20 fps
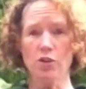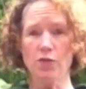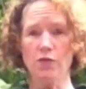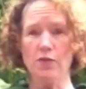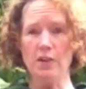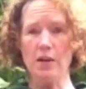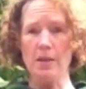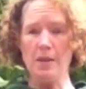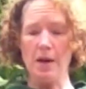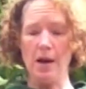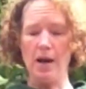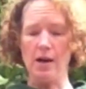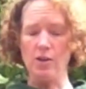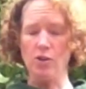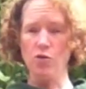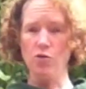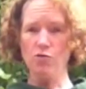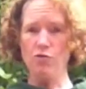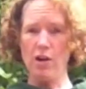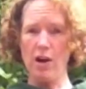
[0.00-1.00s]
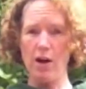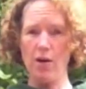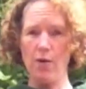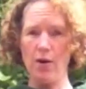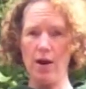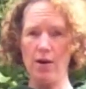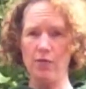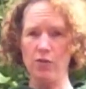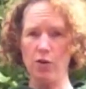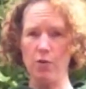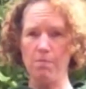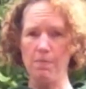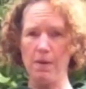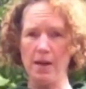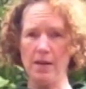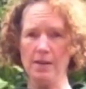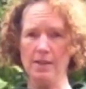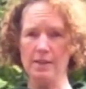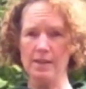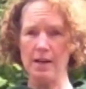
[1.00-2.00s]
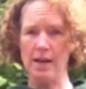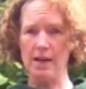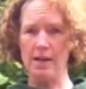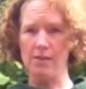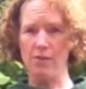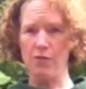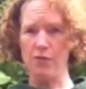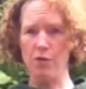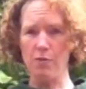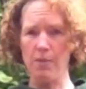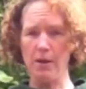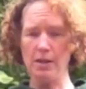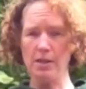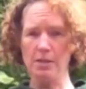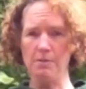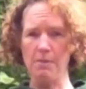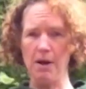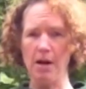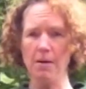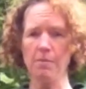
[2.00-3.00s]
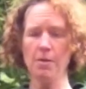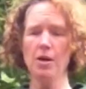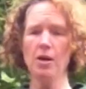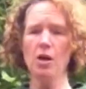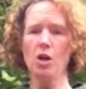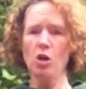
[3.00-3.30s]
you've done that, you now have your base layer of your base map.